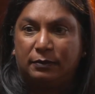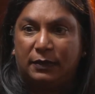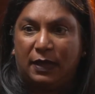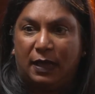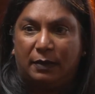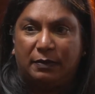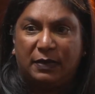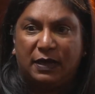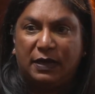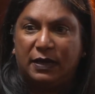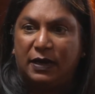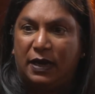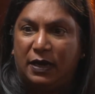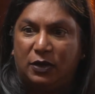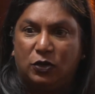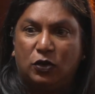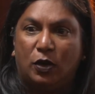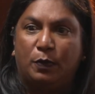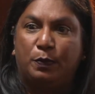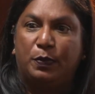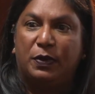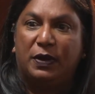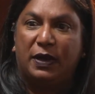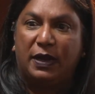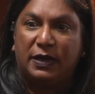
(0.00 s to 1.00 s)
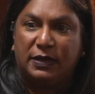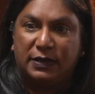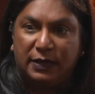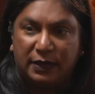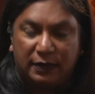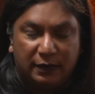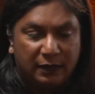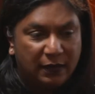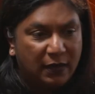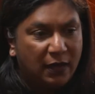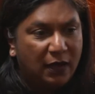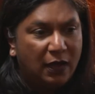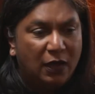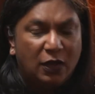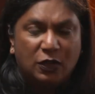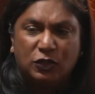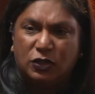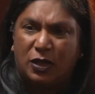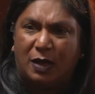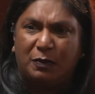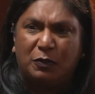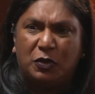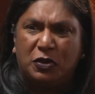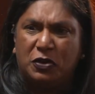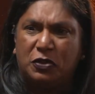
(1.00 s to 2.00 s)
I'm a great operator.
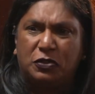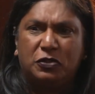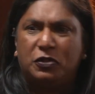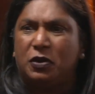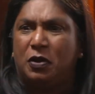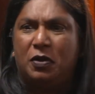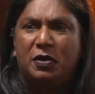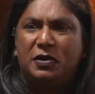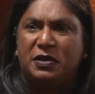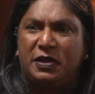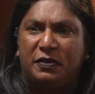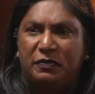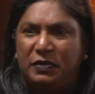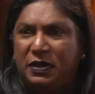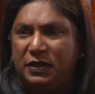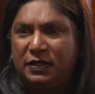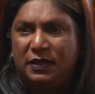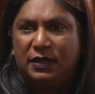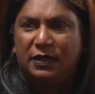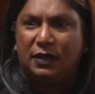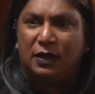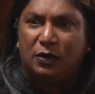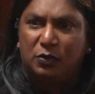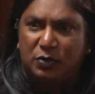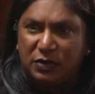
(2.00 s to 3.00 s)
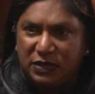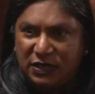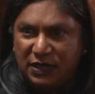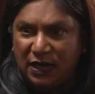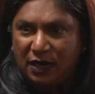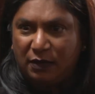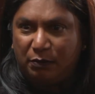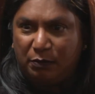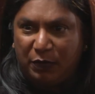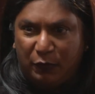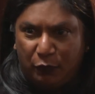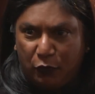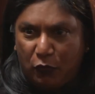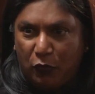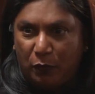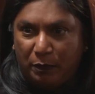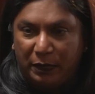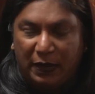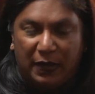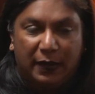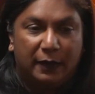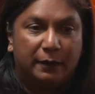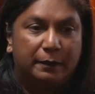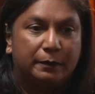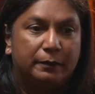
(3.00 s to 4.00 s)
So I'm going to throw out everything that was done before
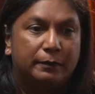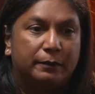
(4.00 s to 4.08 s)
me.